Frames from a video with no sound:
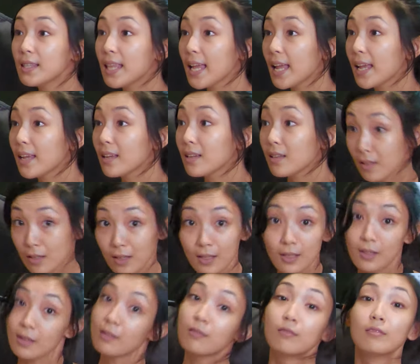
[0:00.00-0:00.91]
day,
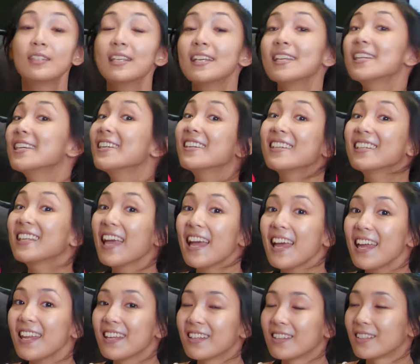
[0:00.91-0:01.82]
did it
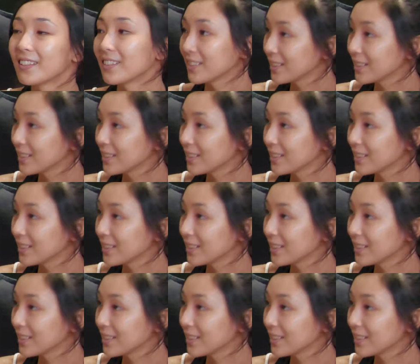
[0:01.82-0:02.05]
again.